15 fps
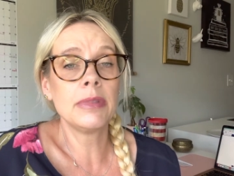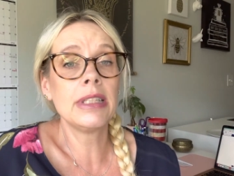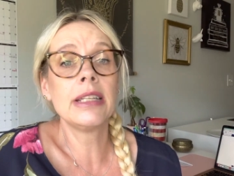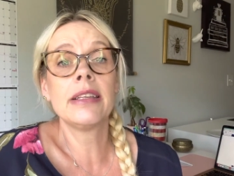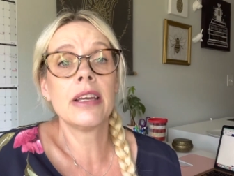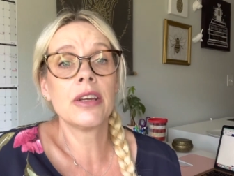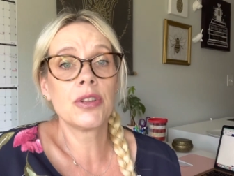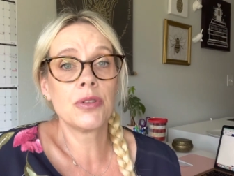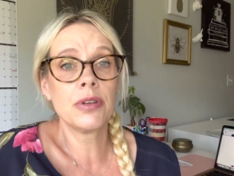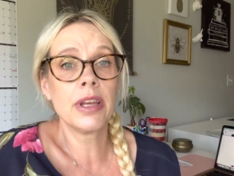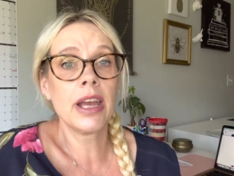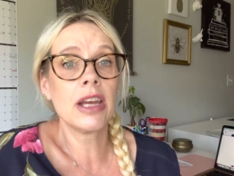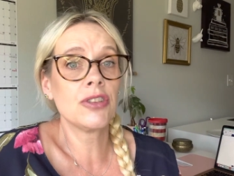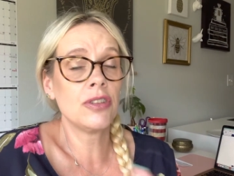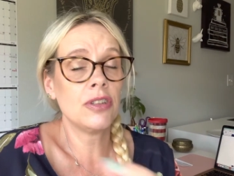need the extra
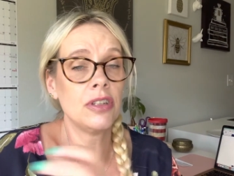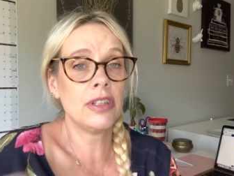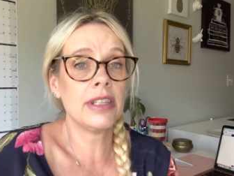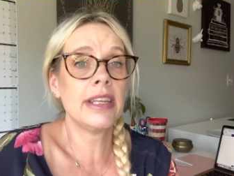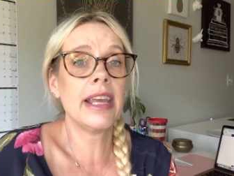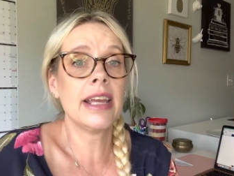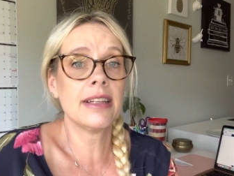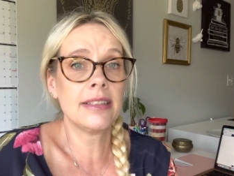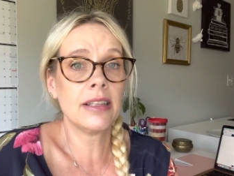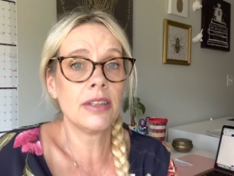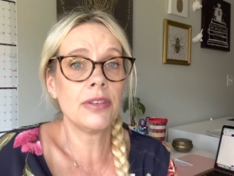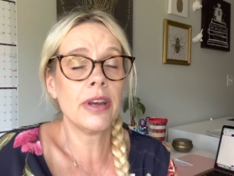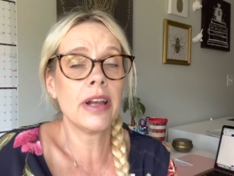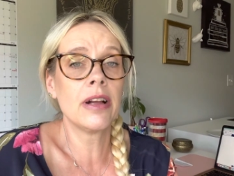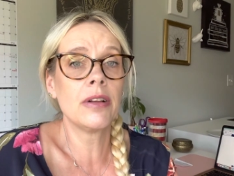cash and you can't sell
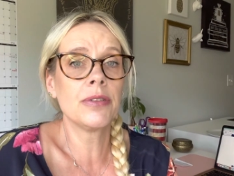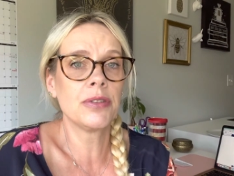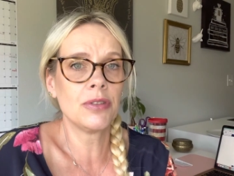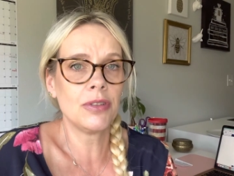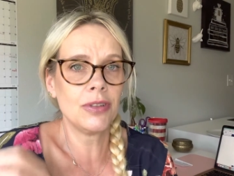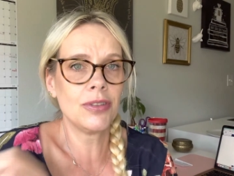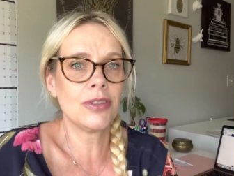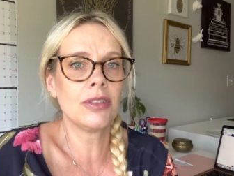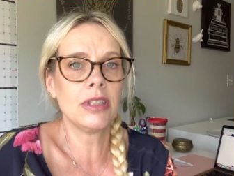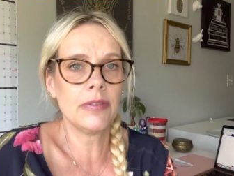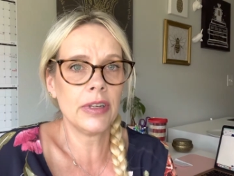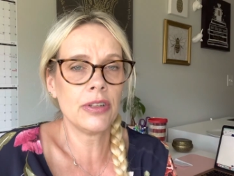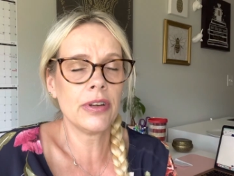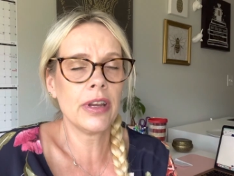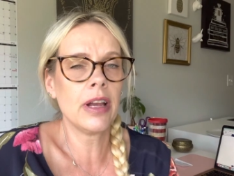your house or you're still living
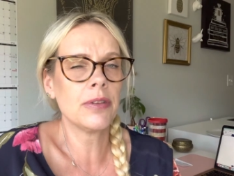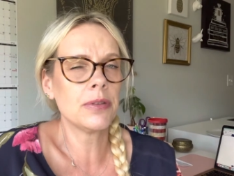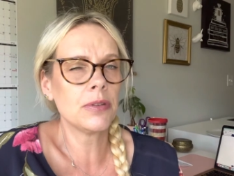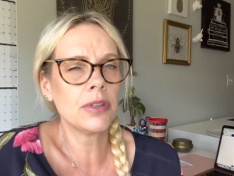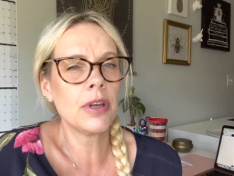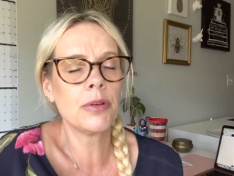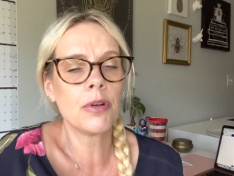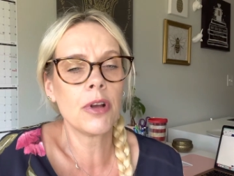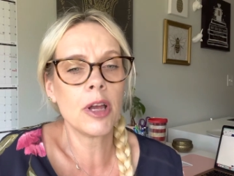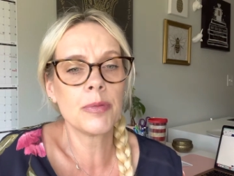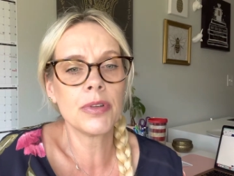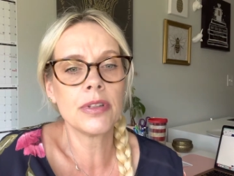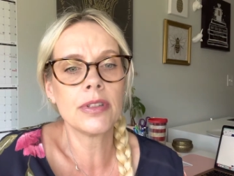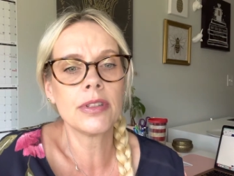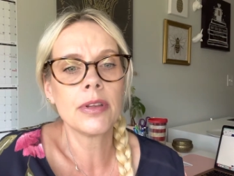in your house. There's other
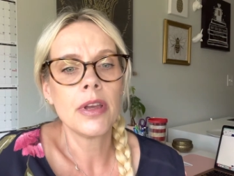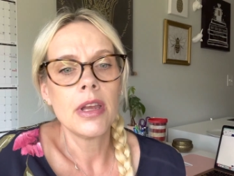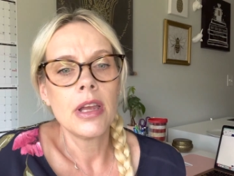options.